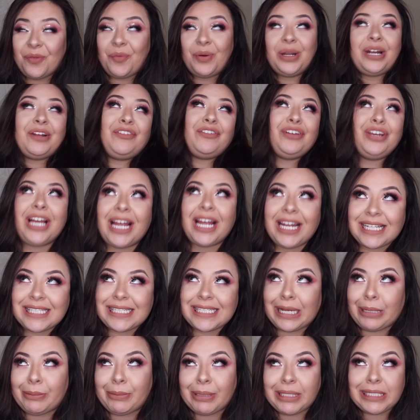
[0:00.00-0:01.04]
whatever you gotta
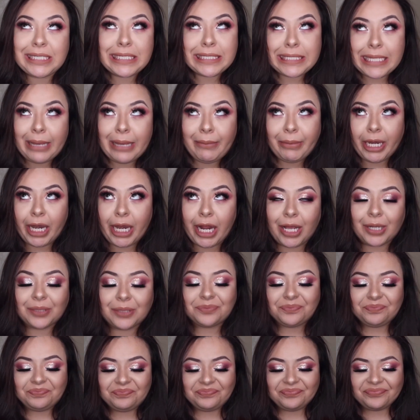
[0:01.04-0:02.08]
tell me just let me know
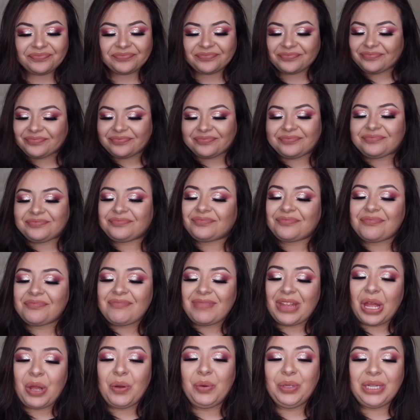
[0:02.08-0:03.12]

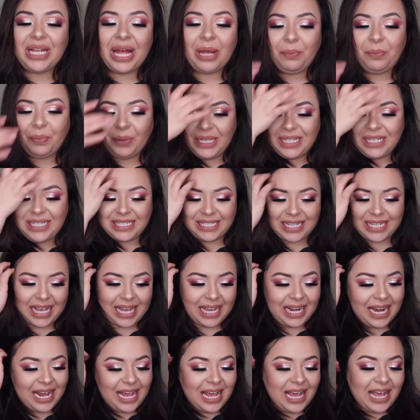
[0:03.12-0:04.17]
with that being
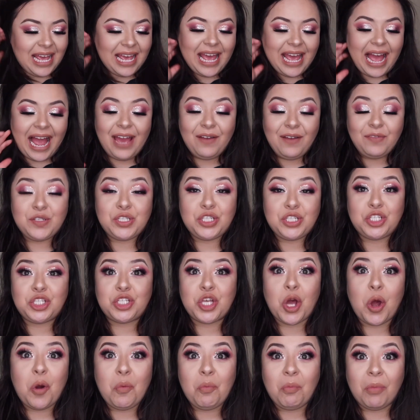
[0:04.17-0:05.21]
said i have
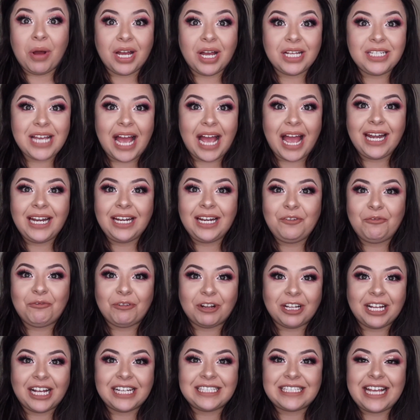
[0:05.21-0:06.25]
so much i didn't
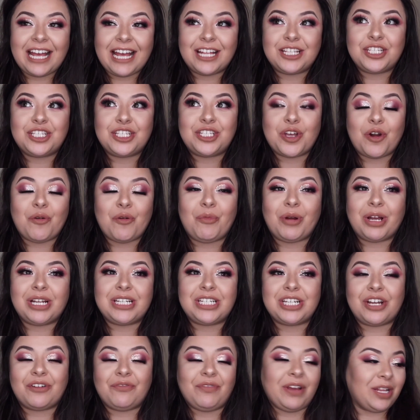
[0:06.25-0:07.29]
realize i had so much
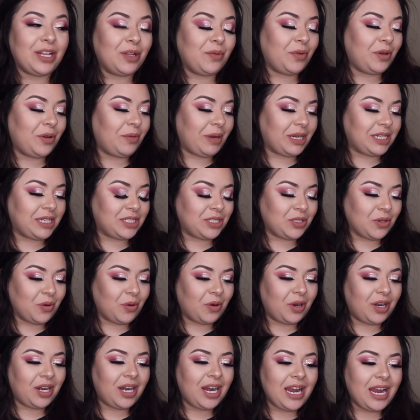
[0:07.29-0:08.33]
available in my
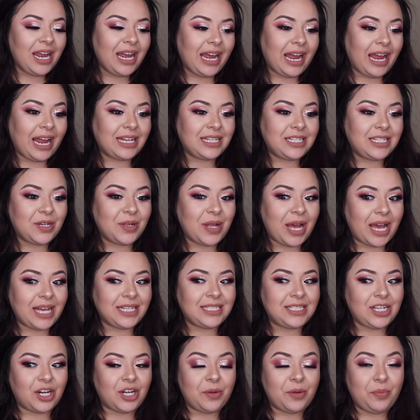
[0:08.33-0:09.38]
store until i
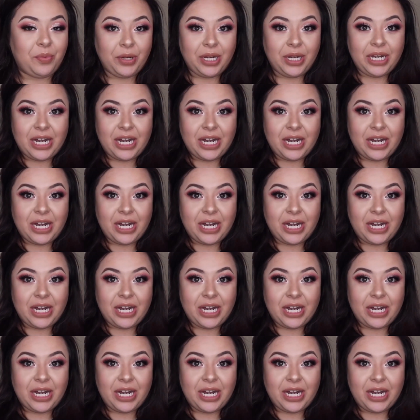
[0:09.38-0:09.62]
started putting